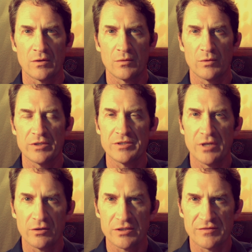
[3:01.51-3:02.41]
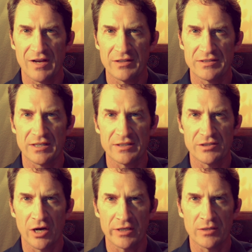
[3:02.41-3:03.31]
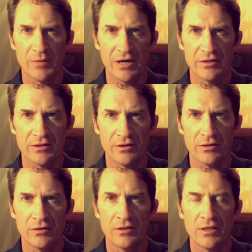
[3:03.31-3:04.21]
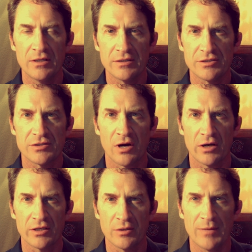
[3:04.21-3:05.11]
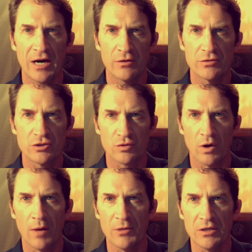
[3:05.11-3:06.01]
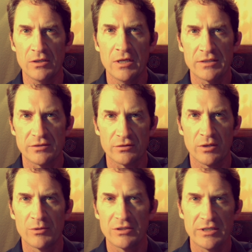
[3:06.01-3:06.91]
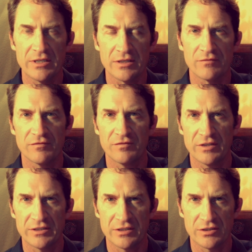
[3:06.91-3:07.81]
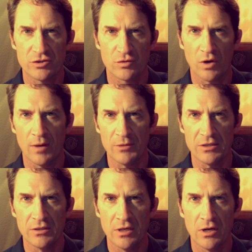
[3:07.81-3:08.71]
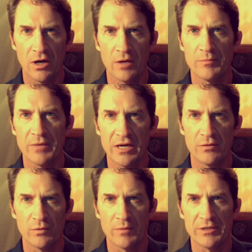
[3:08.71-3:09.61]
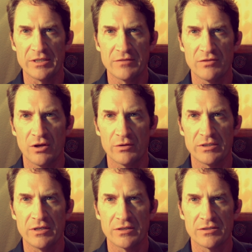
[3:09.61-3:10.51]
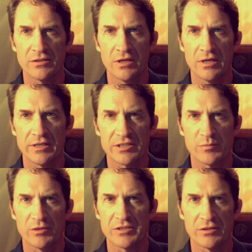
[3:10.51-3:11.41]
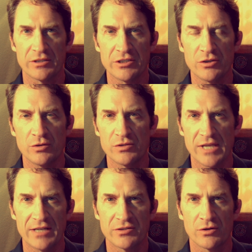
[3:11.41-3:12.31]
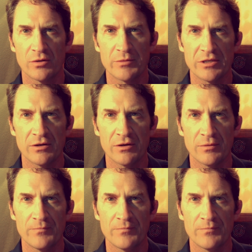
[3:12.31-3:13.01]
what is Douglas Valentine talking about here? He's talking about trauma, deliberately inflicting trauma on men and women, even though he doesn't explicitly use that term here.